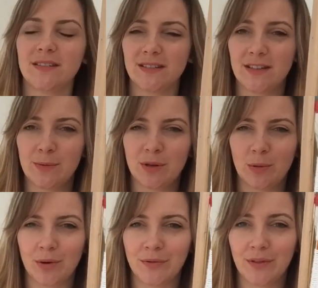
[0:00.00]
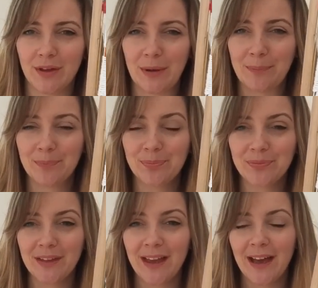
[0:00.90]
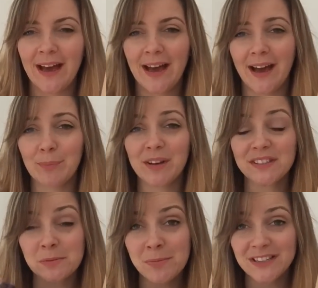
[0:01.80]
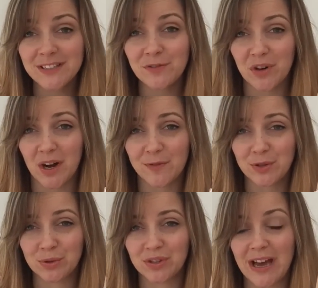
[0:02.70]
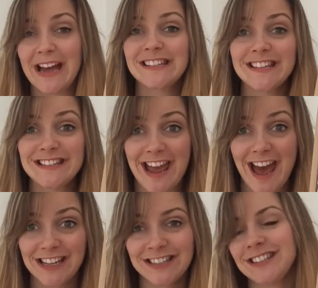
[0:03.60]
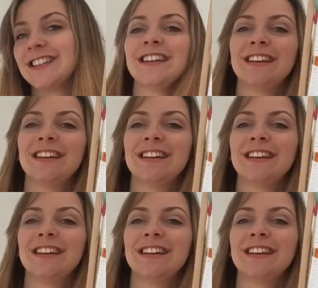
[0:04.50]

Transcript: Does anybody want them? and um, because I'm a massive graft holder, I said yes.